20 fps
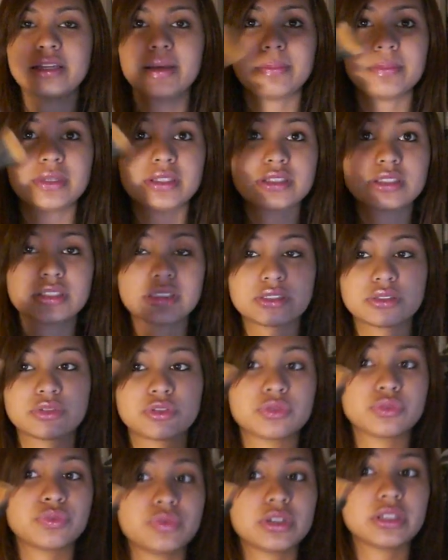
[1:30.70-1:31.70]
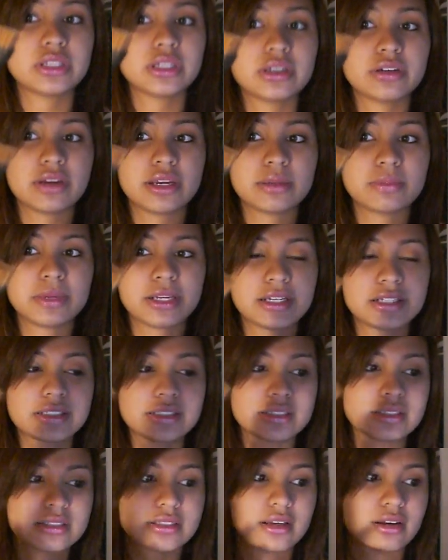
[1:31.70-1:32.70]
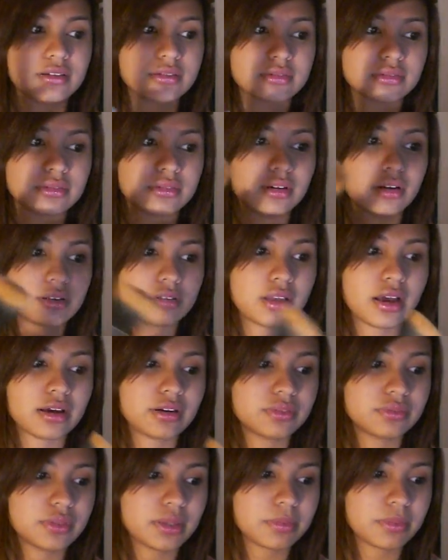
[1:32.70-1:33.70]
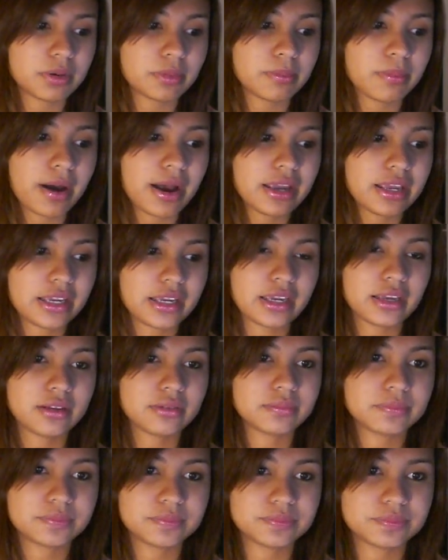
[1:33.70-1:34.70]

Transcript: I mean, it's really great because a lot of them are buying it.